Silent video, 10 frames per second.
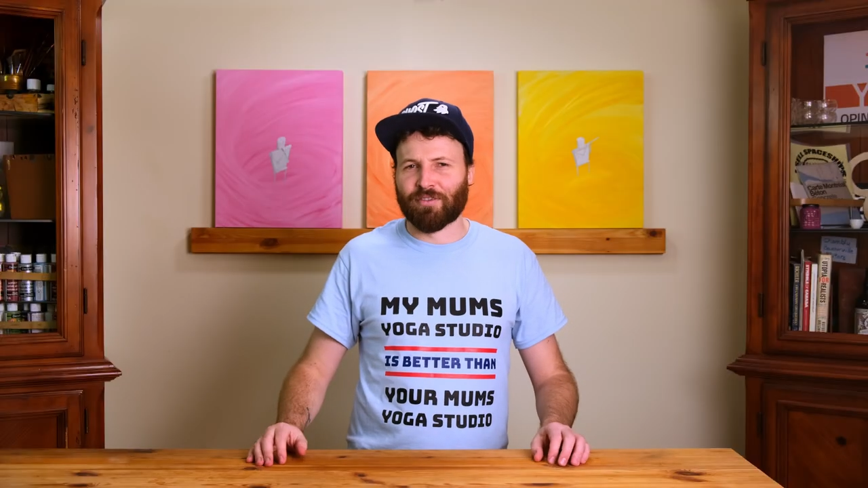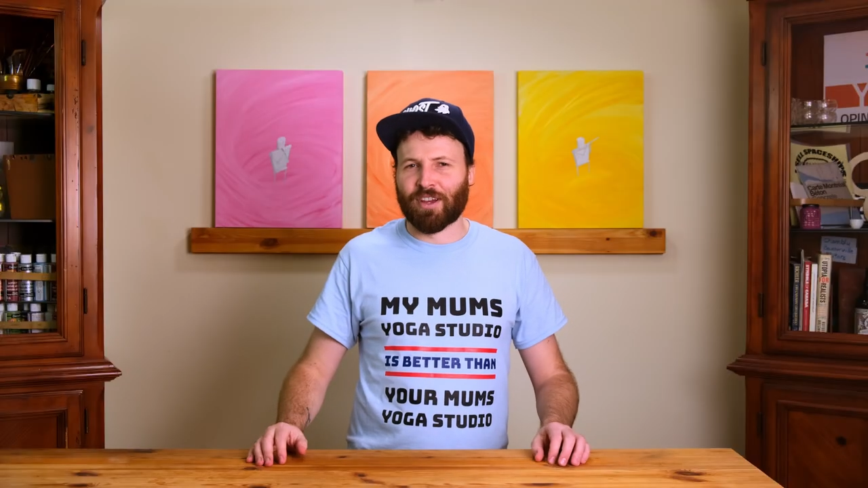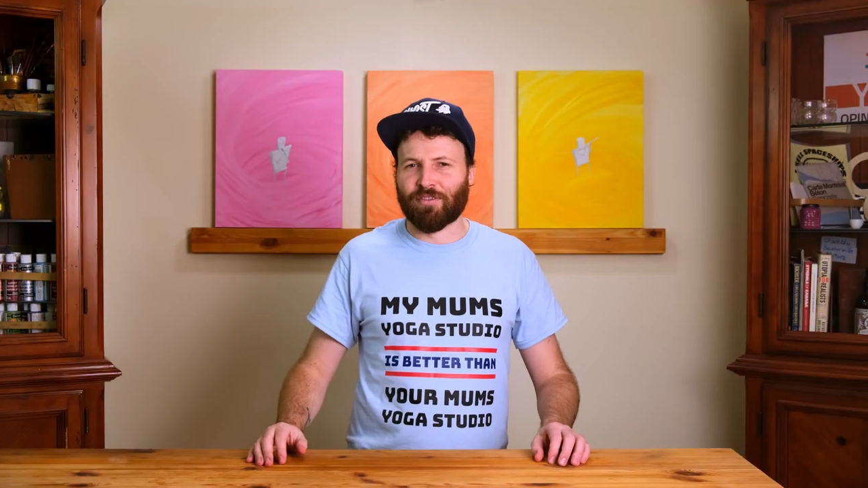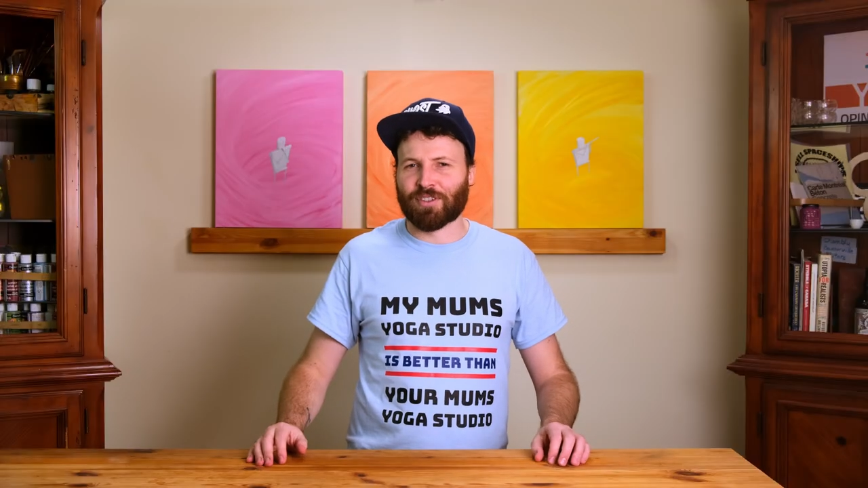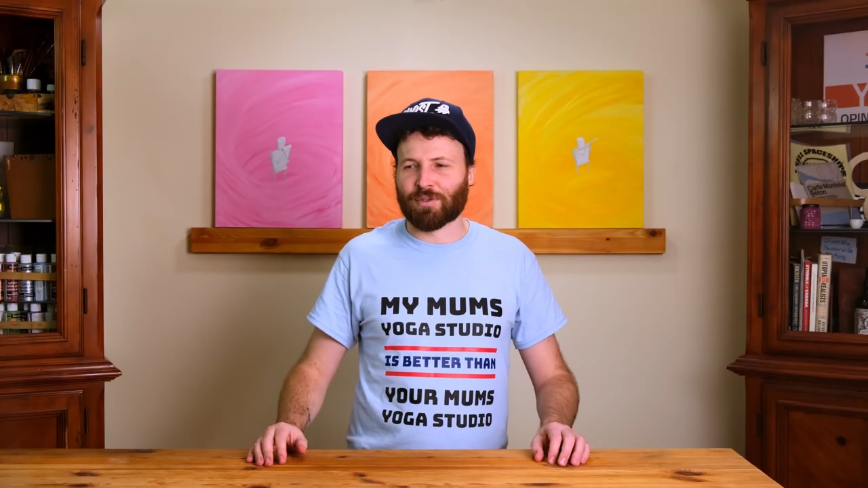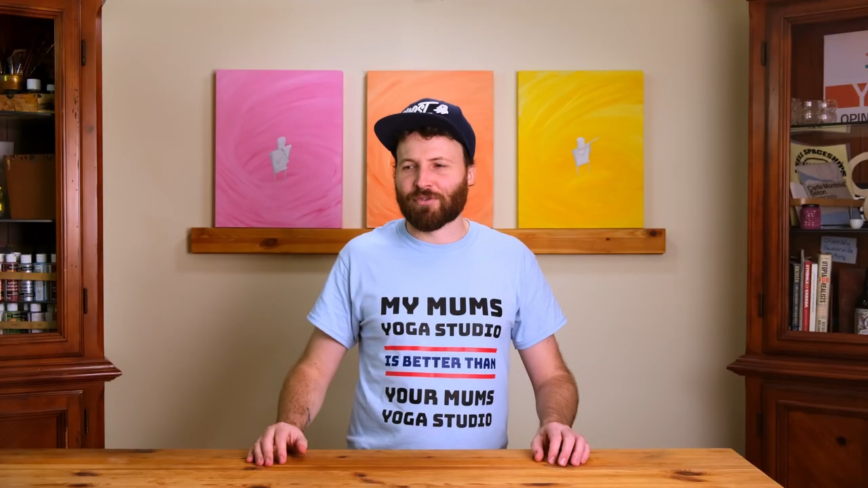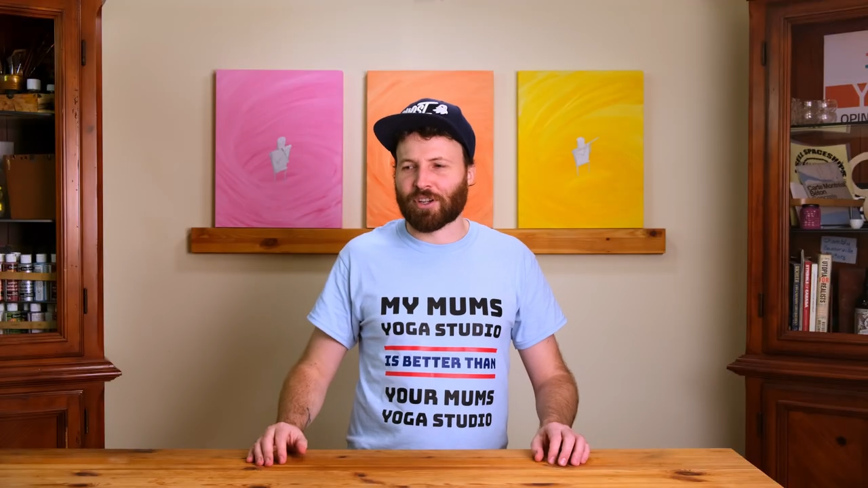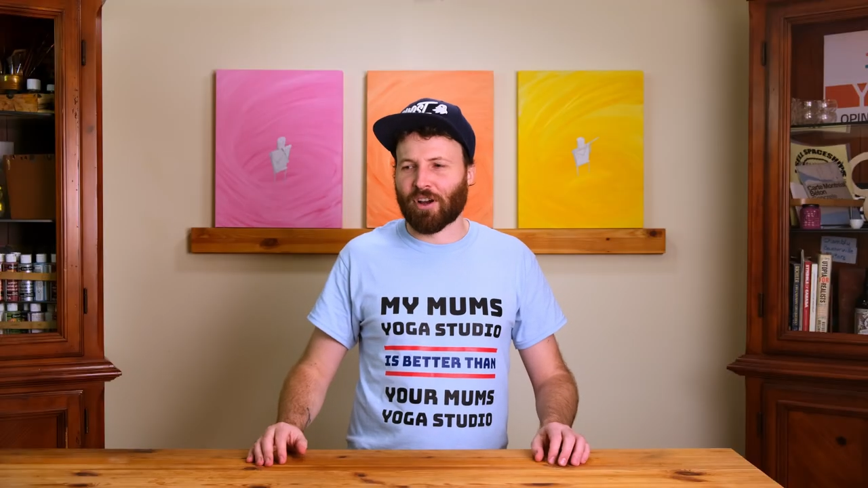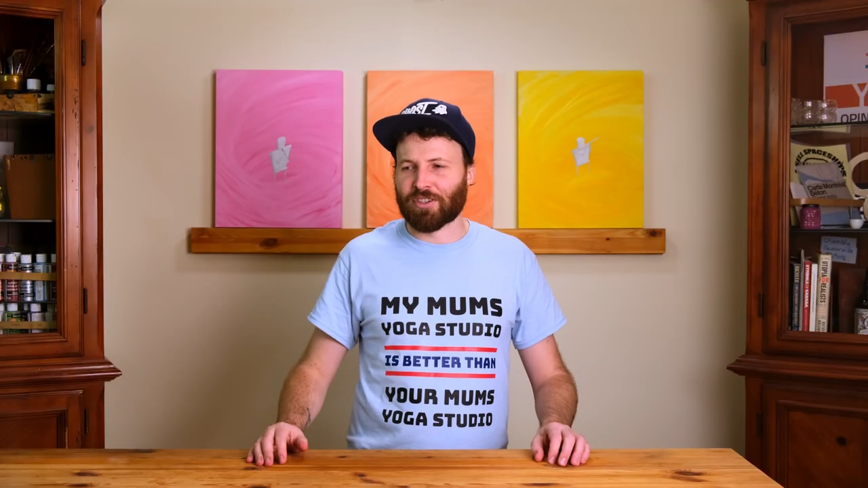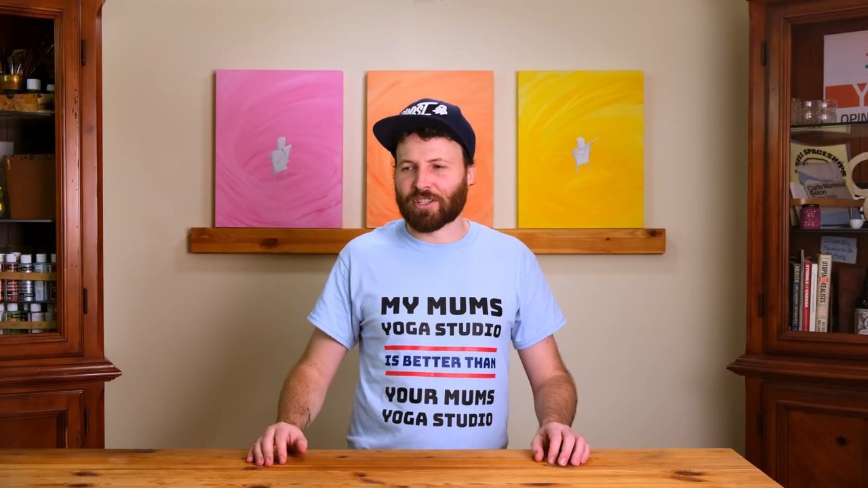that this was the
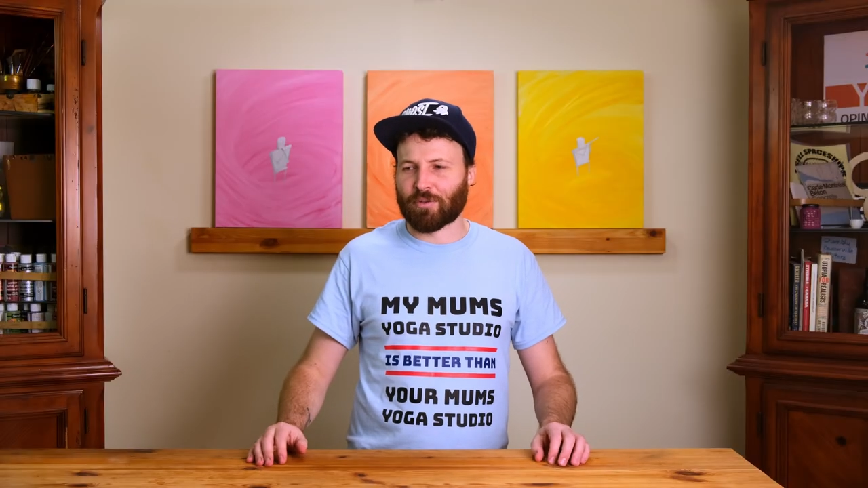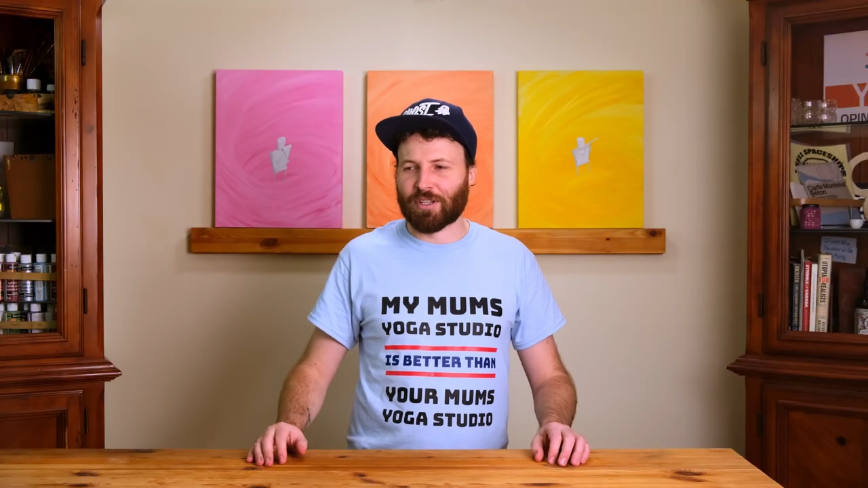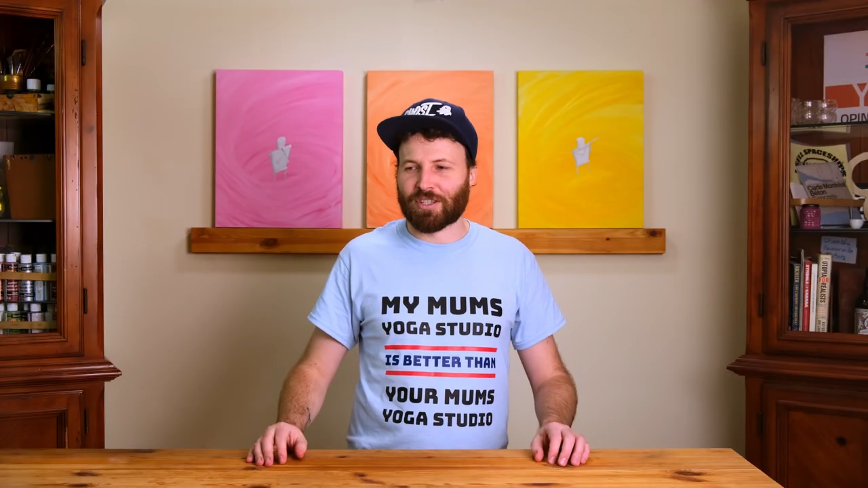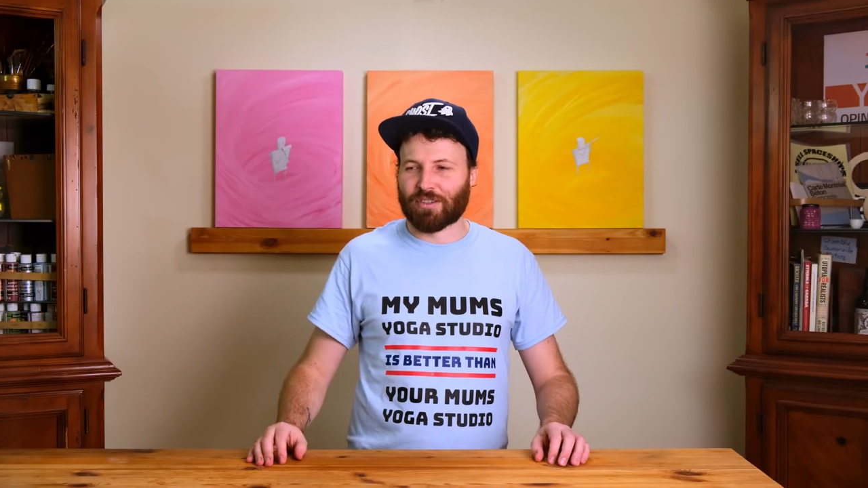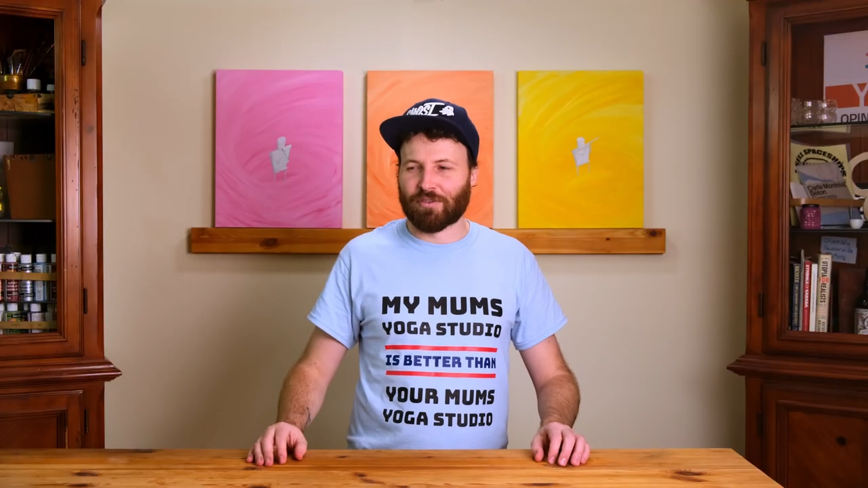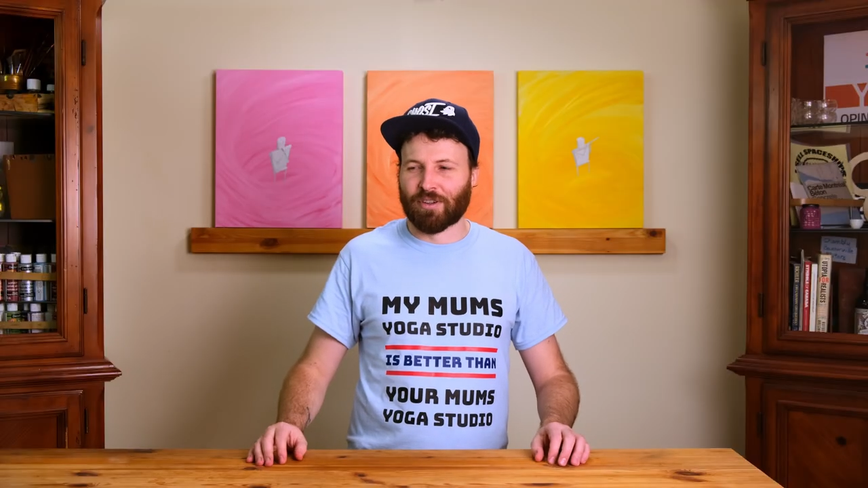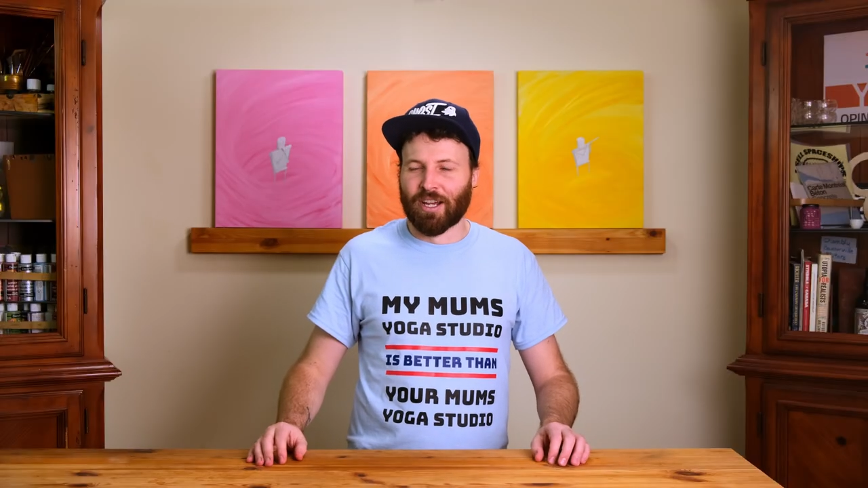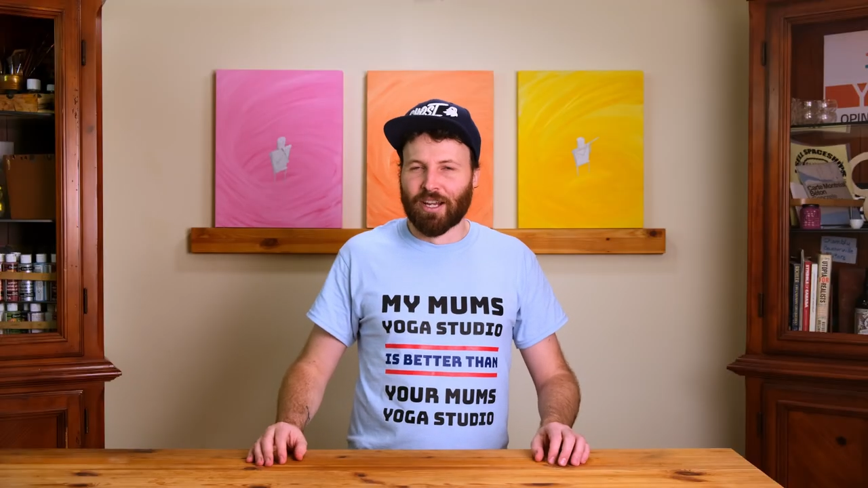consequence of